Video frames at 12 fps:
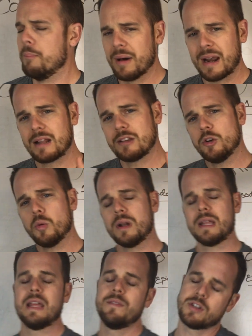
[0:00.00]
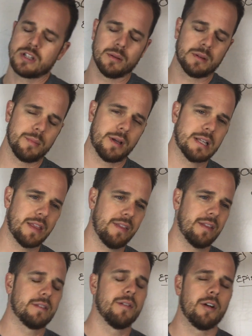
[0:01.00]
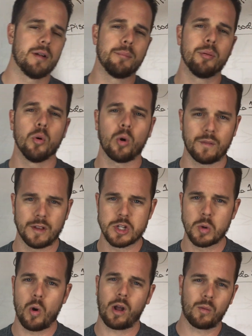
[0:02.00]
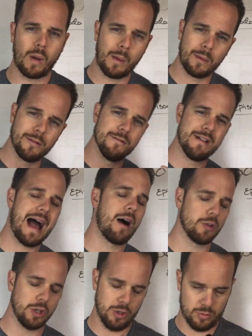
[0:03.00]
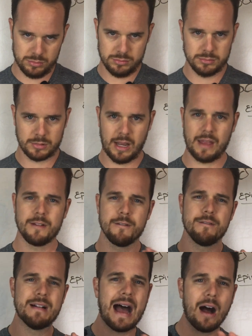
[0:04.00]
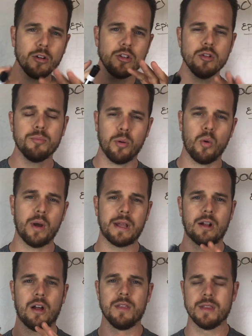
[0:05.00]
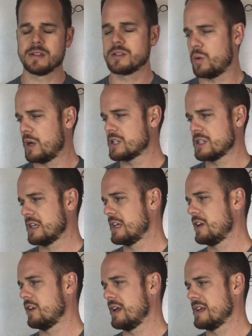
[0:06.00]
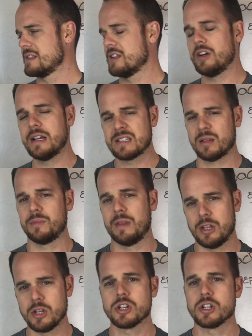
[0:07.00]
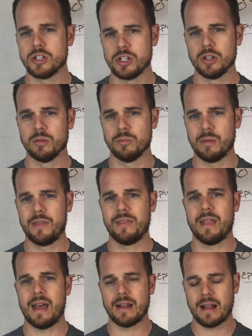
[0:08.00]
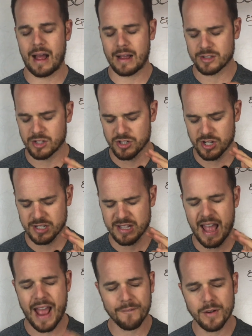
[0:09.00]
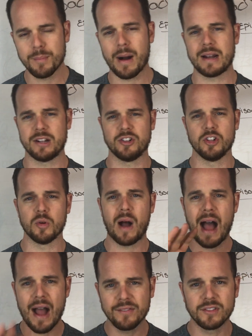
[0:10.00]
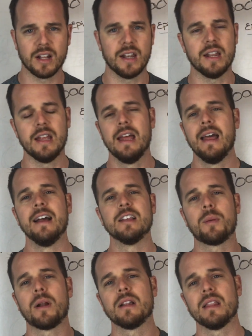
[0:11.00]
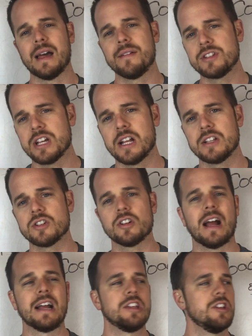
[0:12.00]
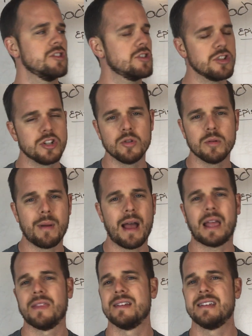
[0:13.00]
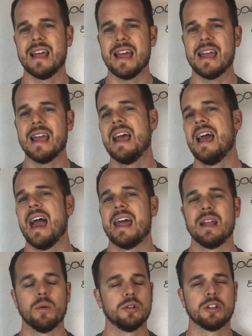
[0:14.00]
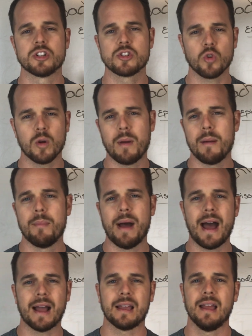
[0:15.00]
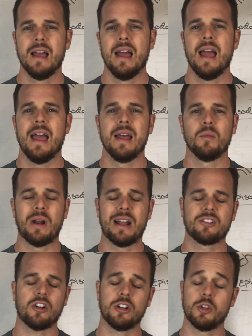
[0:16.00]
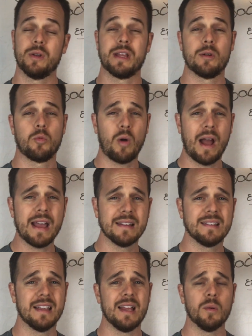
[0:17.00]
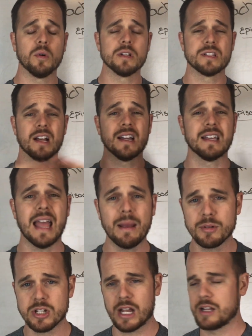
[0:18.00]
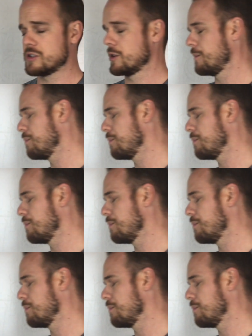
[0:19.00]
But I do want to give you something because I think it's very important that you walk away with value. Okay, the value point on this question here is there is something that you should do and that I suggest everybody do. I've done it. It's been a life changer. I used to do it back in the day and it would destroy my back. And when I started doing it right, it was a game changer.